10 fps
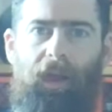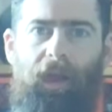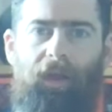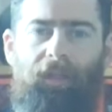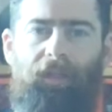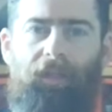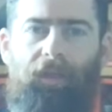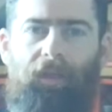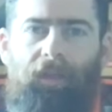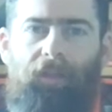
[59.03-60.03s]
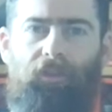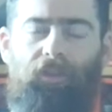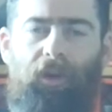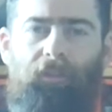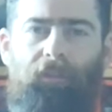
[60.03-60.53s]
And there's
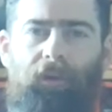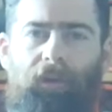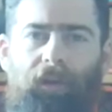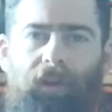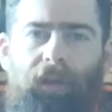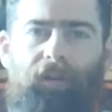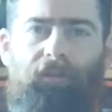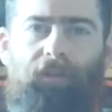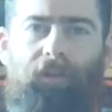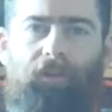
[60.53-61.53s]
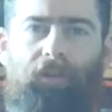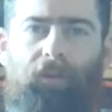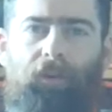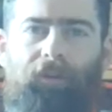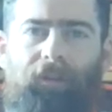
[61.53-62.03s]
some inverse
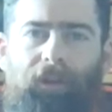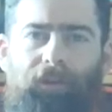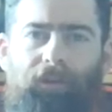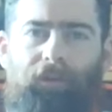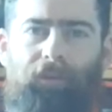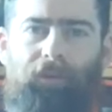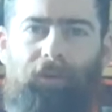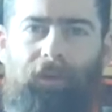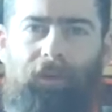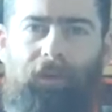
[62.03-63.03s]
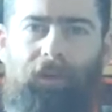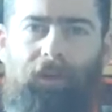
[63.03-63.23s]
correlation between